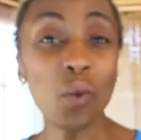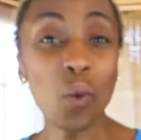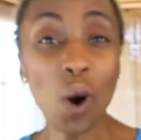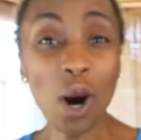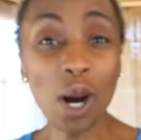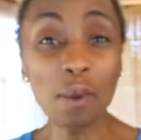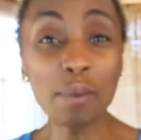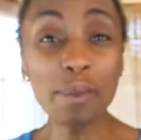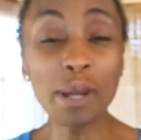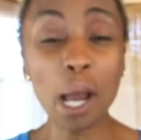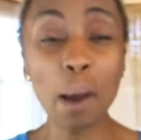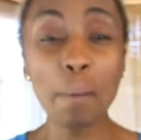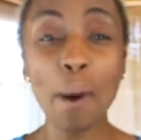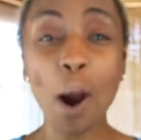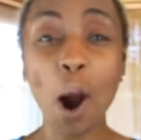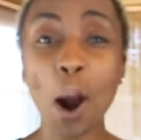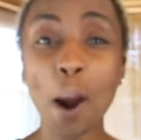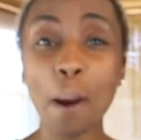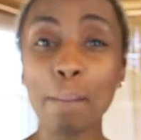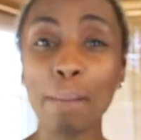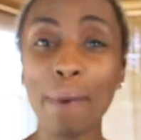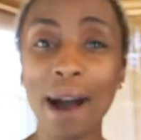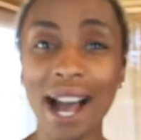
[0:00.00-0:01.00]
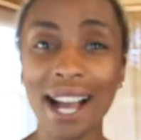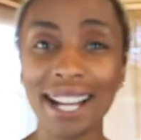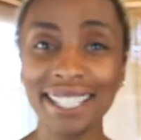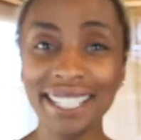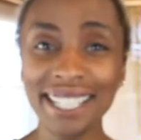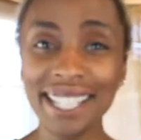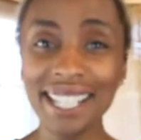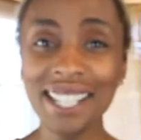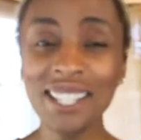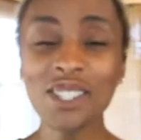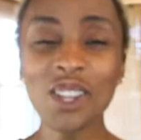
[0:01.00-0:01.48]
warmed up our
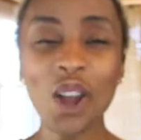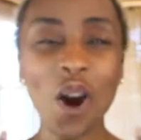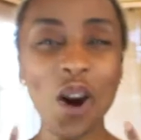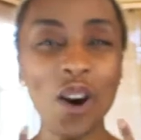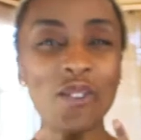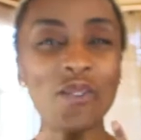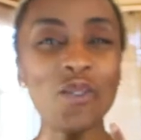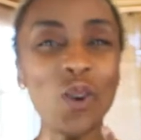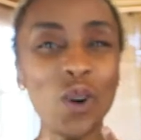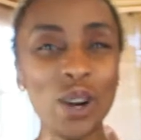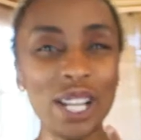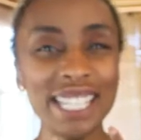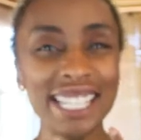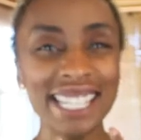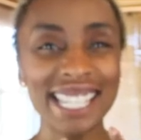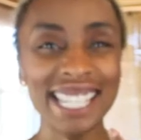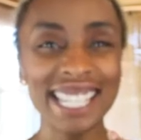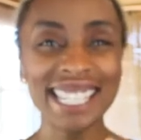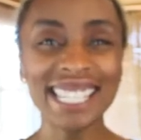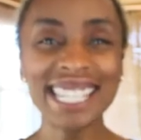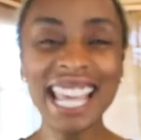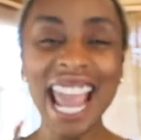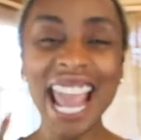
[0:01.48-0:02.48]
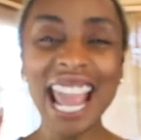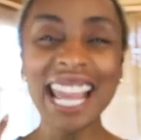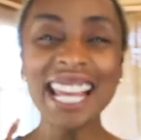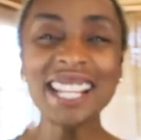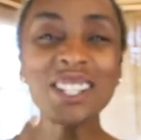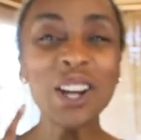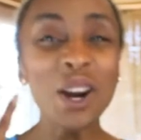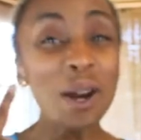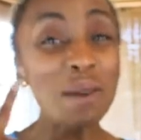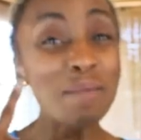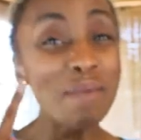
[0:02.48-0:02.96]
bodies, our voices,
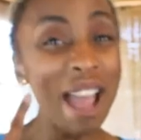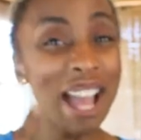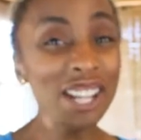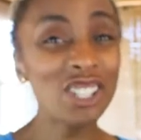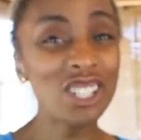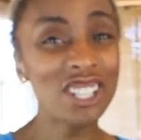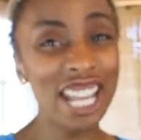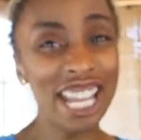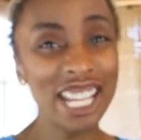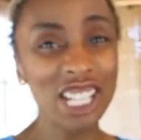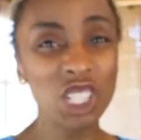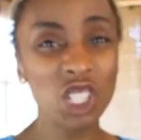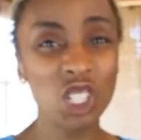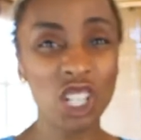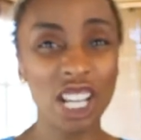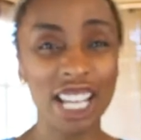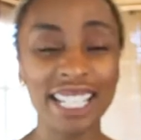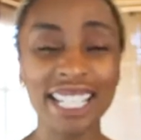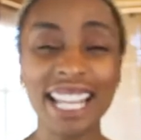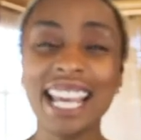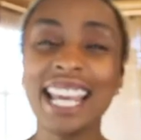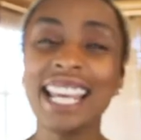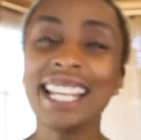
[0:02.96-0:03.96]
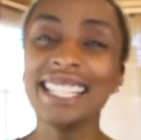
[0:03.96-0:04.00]
and our imagination,